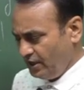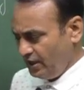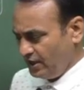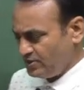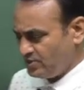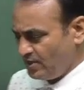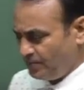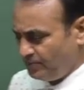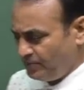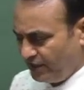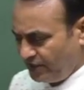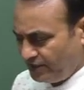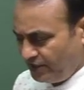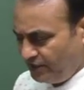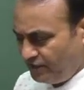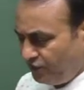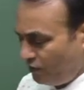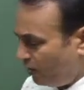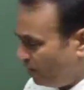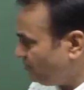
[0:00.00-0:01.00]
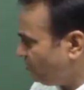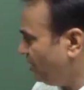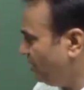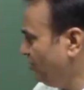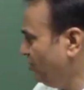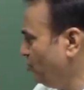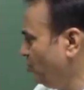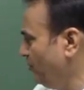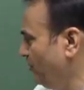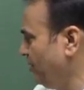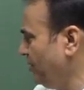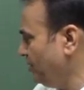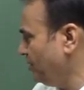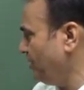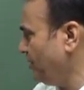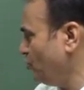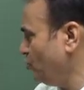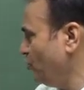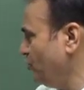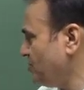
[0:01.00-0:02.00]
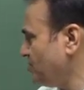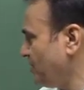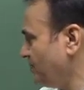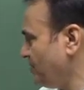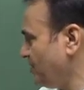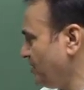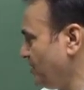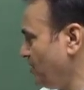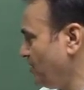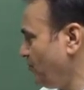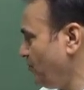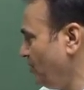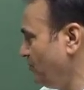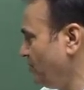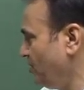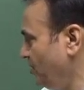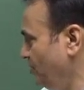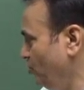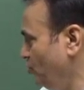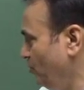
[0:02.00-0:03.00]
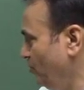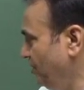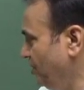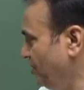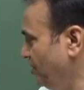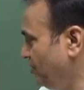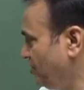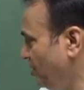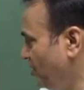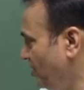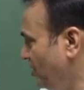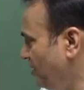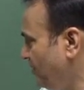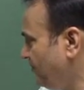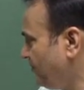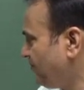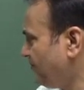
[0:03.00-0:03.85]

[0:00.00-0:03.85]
subtracted from the denominator, 2 is subtracted from the denominator,